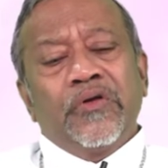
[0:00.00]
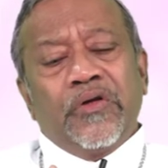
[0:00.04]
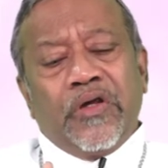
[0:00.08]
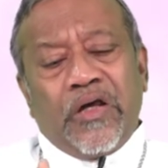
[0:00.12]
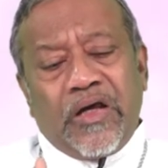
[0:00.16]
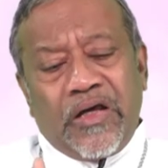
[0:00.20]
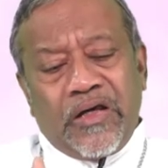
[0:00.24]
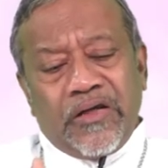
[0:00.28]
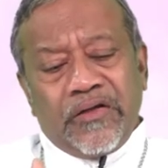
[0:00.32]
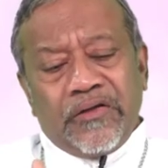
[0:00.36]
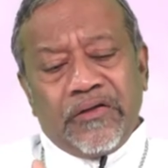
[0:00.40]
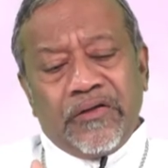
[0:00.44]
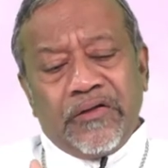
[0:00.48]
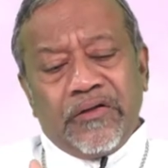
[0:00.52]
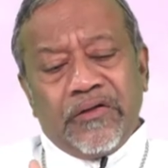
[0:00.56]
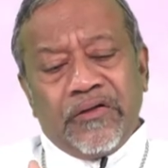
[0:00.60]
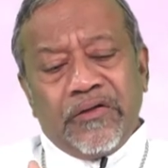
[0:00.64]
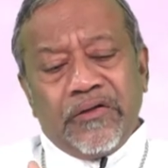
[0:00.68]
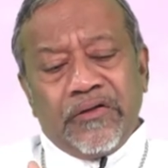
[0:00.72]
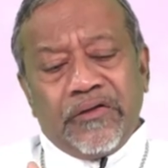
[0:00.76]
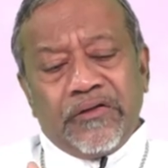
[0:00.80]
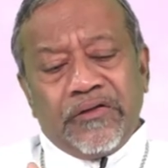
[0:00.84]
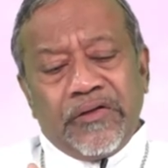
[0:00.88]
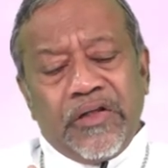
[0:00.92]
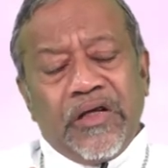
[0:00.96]
And
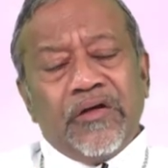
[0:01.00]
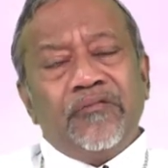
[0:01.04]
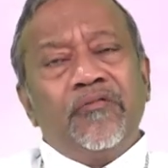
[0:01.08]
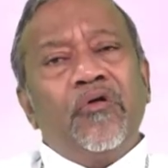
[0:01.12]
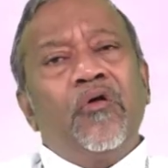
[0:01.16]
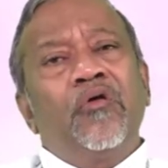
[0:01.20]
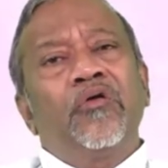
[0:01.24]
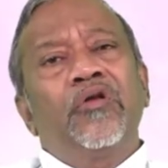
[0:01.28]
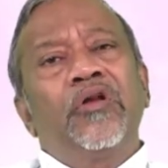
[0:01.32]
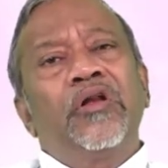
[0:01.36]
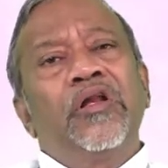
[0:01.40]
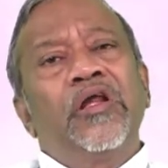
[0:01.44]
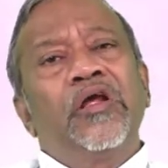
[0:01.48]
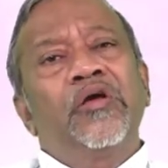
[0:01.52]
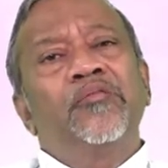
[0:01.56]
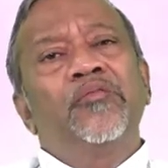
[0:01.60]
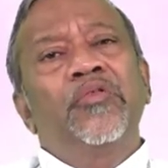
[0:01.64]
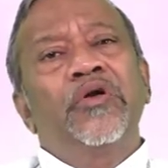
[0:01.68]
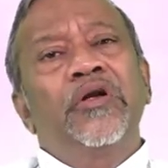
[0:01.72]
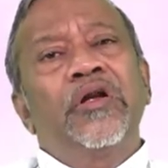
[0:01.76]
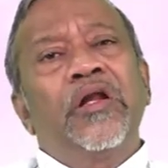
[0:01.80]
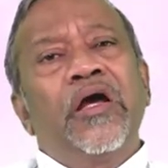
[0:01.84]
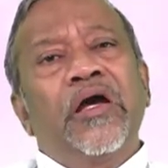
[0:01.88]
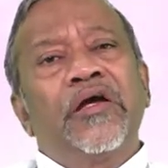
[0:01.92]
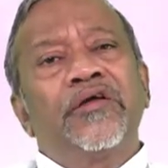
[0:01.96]
they have all
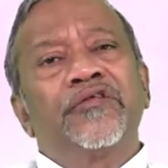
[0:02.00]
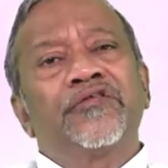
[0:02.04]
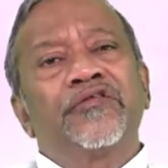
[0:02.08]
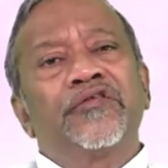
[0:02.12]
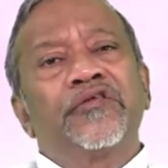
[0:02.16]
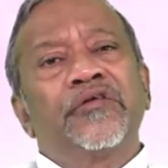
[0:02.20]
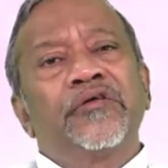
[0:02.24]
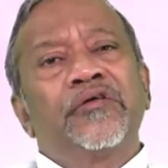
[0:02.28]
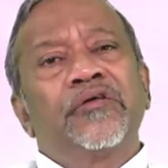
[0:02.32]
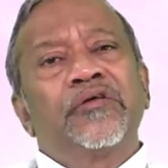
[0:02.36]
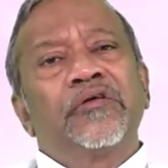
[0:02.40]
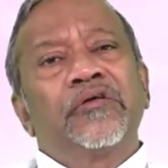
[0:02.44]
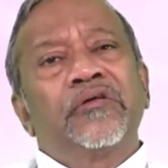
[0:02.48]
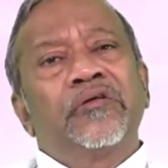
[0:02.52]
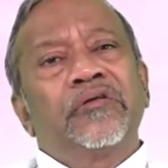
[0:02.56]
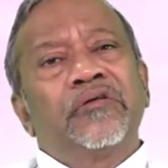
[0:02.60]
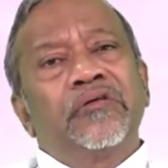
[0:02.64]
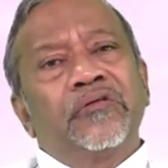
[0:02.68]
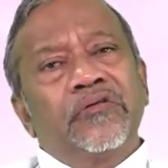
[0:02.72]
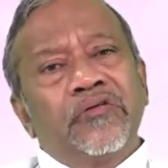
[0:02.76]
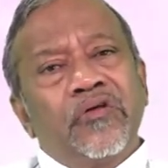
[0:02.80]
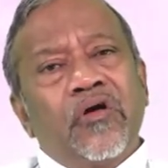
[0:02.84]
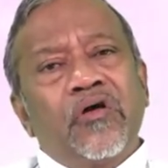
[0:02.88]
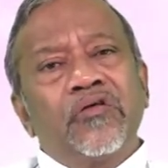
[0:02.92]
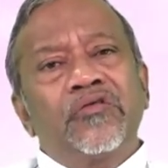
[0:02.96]
labeled as
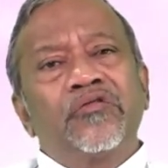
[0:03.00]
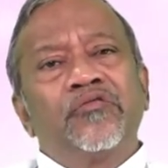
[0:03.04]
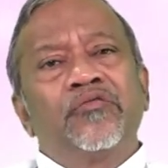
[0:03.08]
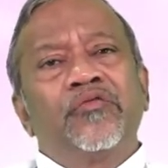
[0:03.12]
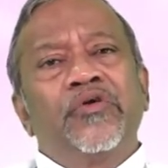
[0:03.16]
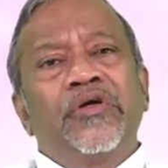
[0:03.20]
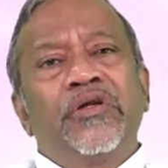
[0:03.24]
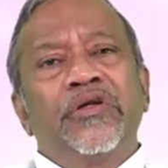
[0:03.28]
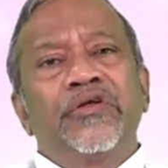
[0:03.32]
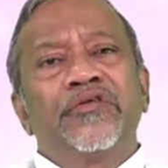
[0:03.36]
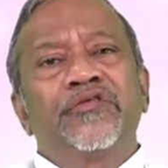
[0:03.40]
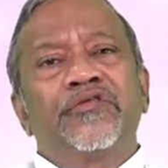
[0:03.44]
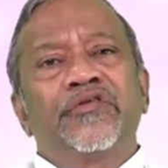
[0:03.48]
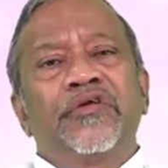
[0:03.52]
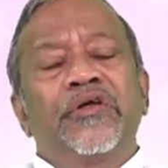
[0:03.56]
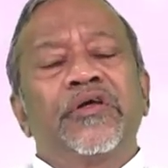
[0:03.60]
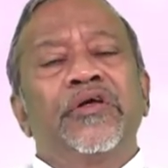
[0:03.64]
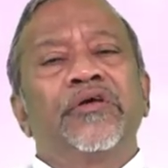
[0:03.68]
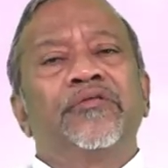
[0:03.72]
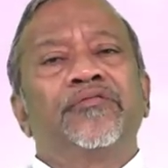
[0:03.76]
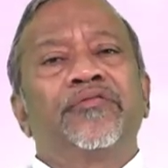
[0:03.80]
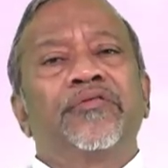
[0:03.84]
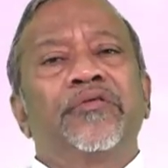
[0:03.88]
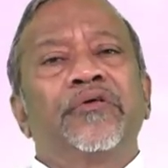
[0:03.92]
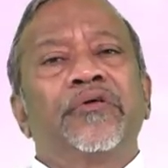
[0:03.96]
not very
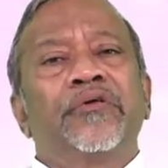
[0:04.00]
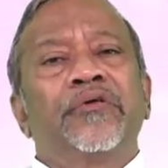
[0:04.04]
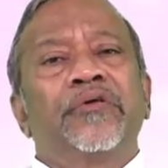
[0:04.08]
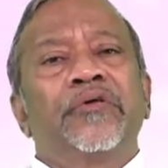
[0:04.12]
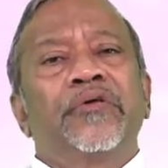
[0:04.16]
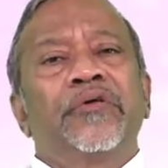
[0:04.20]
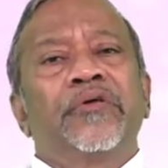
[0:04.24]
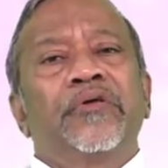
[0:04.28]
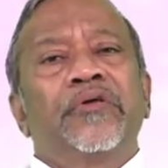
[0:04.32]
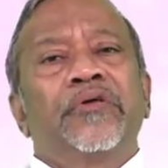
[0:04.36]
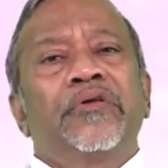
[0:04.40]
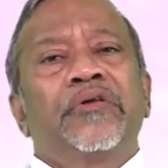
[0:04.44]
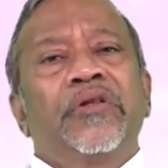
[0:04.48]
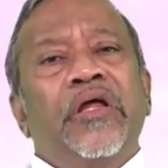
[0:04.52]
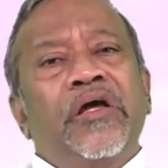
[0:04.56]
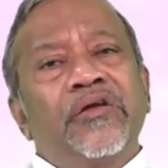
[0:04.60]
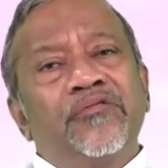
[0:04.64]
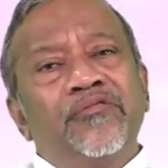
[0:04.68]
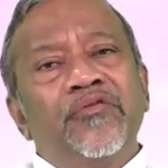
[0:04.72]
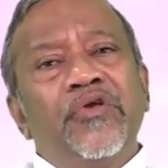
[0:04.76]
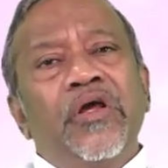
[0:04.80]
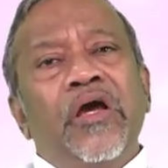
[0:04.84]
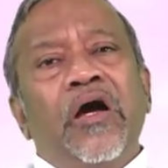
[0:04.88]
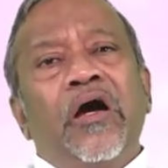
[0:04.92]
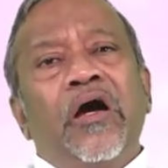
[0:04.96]
safe, that
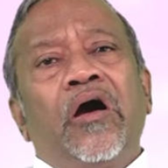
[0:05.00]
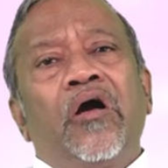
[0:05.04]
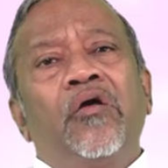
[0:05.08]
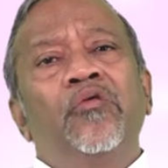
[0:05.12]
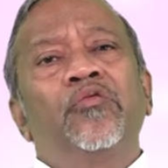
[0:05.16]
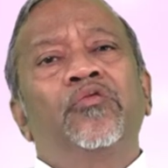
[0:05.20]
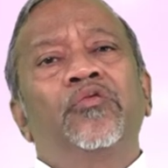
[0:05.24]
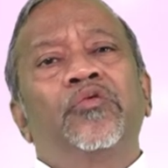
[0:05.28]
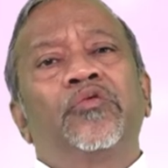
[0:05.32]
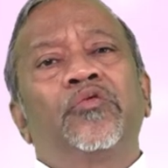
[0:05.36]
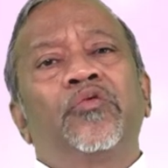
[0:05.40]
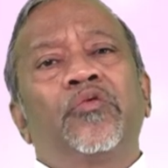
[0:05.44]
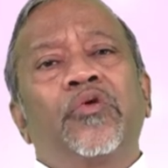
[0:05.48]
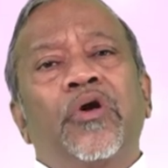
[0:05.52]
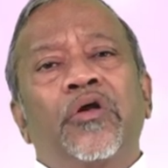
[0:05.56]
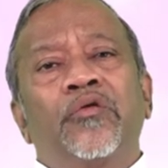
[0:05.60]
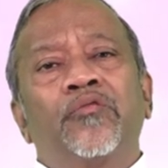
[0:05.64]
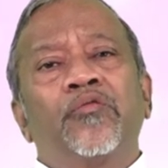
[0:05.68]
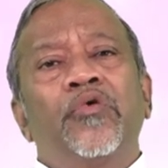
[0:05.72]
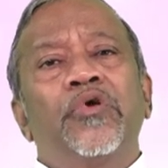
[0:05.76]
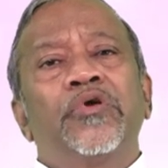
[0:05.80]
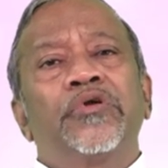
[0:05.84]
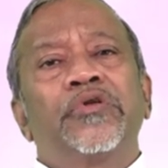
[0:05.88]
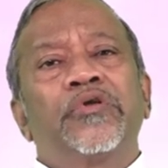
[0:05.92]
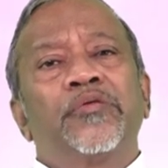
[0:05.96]
we out to
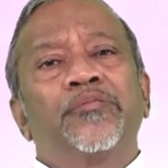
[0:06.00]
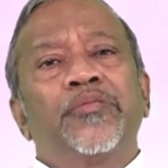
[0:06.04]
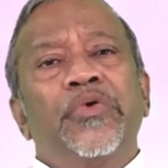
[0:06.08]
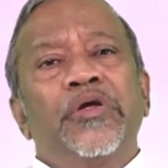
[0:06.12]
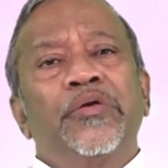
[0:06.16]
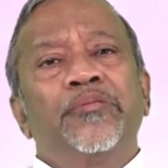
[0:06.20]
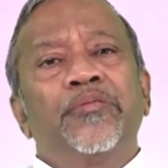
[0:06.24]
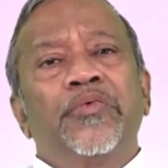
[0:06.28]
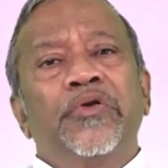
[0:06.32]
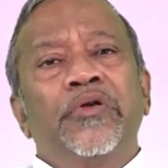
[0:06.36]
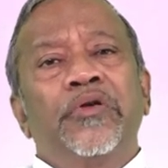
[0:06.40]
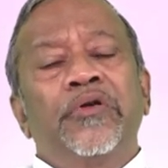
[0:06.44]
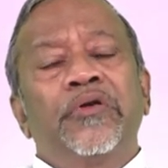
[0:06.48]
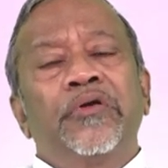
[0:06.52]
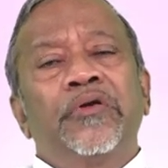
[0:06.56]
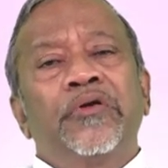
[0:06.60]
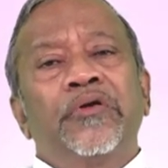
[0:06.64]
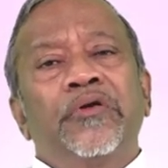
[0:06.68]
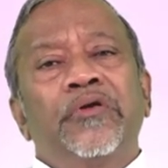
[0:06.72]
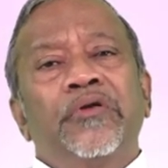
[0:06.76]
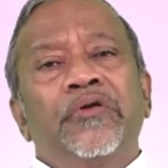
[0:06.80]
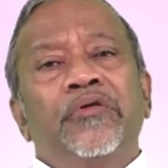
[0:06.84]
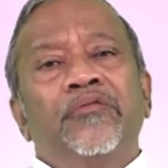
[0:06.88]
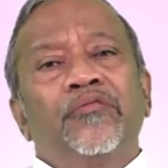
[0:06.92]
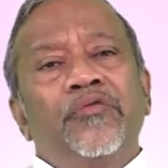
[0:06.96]
convert the people,
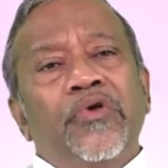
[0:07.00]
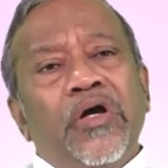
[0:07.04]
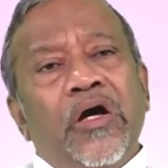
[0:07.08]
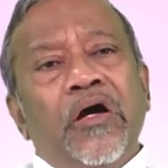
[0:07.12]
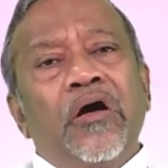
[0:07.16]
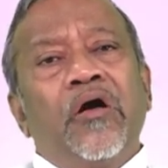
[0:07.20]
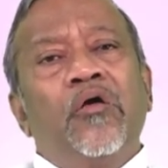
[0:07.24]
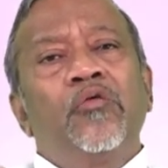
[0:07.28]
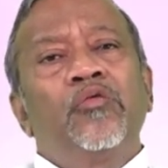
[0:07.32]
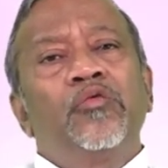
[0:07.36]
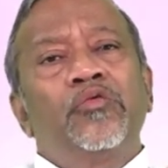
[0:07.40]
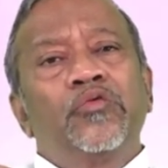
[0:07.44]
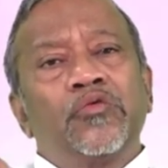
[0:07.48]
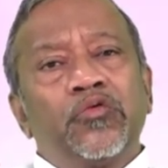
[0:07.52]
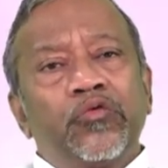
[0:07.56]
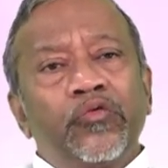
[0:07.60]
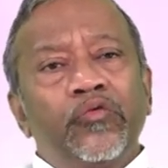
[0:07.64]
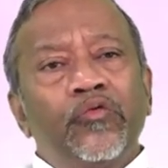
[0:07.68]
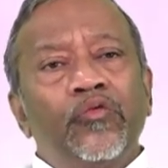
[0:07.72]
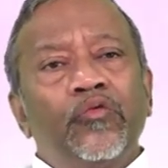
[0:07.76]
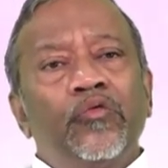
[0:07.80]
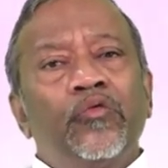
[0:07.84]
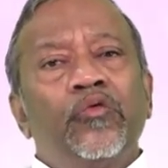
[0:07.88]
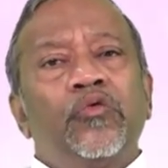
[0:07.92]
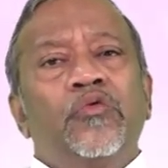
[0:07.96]
we are out
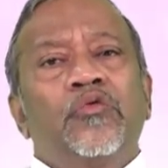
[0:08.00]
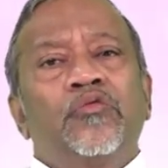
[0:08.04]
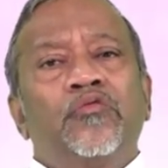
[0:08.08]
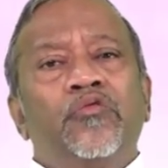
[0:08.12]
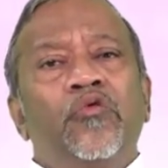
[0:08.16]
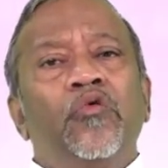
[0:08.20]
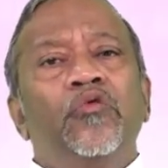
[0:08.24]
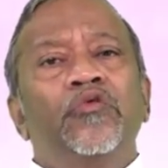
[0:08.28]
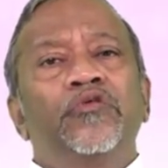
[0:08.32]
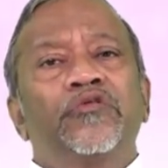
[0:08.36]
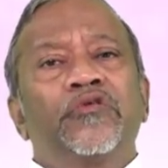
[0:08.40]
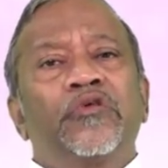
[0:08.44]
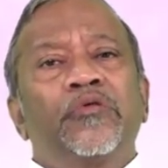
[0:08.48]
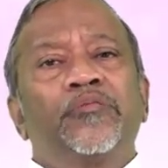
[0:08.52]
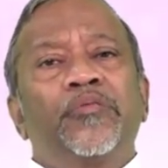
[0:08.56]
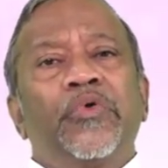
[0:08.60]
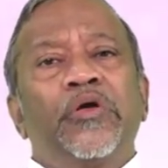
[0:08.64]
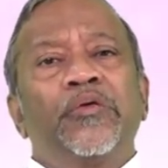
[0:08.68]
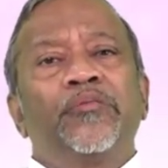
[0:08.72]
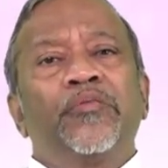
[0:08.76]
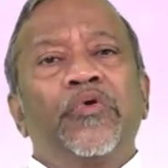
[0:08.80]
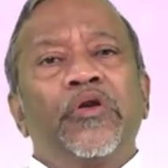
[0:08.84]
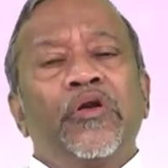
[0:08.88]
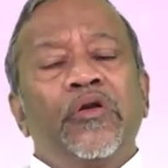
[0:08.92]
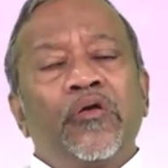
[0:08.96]
to force the
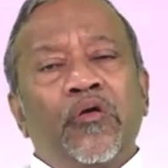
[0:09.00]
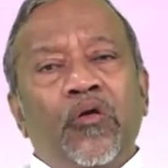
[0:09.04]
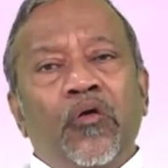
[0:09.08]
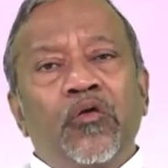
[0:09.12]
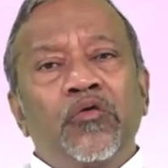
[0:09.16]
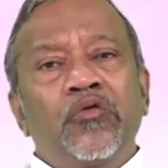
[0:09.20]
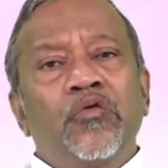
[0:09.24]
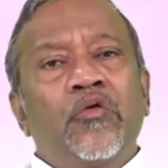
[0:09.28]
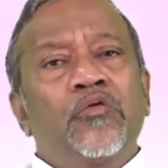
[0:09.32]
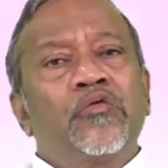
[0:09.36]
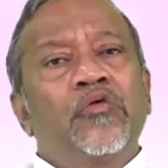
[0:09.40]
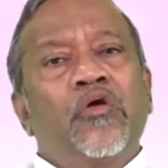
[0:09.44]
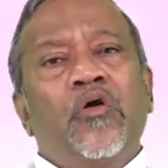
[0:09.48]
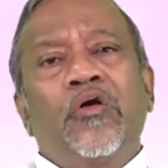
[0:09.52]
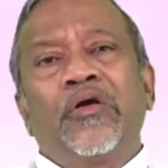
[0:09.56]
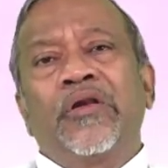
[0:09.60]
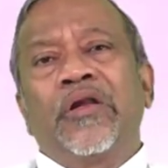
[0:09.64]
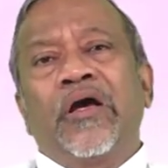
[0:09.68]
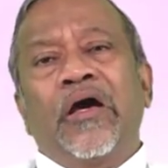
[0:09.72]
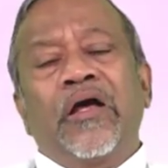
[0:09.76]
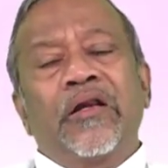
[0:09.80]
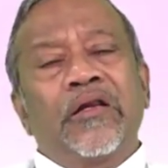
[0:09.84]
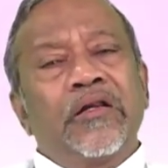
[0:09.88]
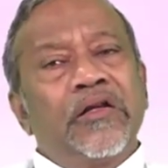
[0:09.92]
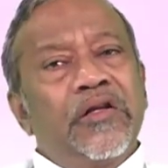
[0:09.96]
people in order to join
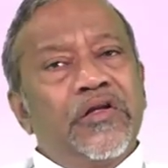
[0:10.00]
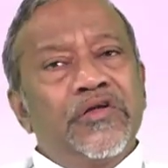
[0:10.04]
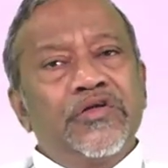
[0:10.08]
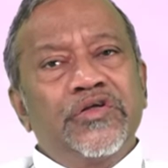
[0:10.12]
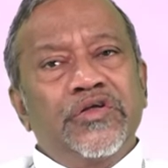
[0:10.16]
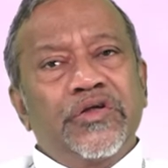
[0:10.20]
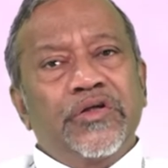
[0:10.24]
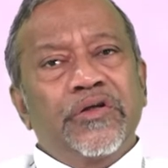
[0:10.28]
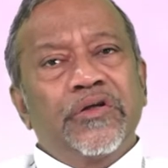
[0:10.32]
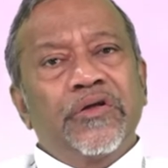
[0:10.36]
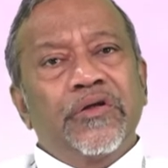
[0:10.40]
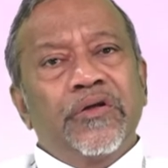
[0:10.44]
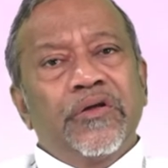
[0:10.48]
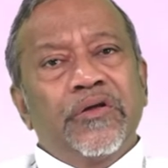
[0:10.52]
our religion.